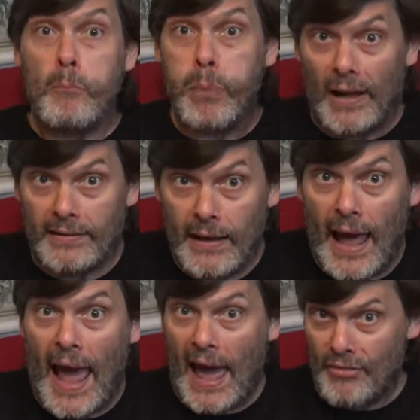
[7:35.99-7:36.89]
But
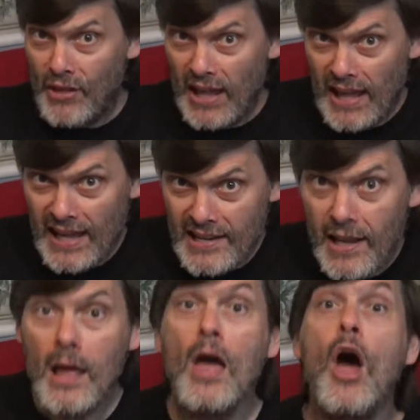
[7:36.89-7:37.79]
at the end,
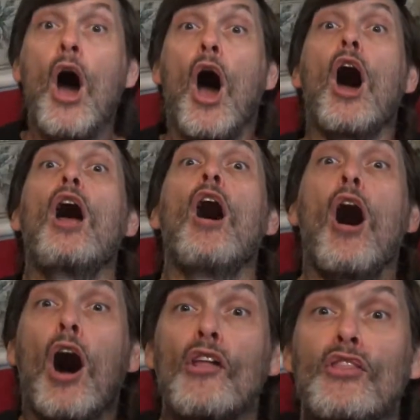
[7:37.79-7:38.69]
our
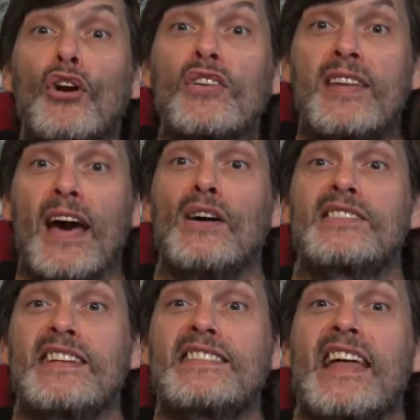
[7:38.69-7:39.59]
author
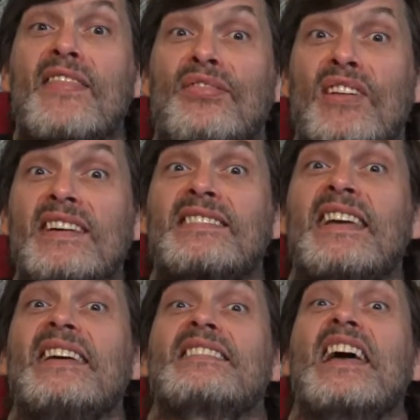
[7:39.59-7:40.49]
tells us that this
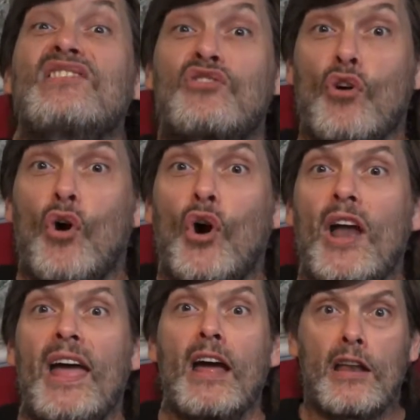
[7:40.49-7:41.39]
is a
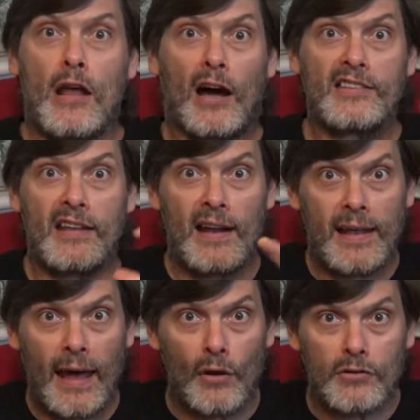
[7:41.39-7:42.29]
story, not an
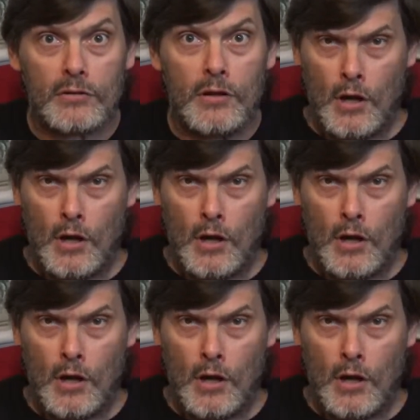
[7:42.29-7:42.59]
account.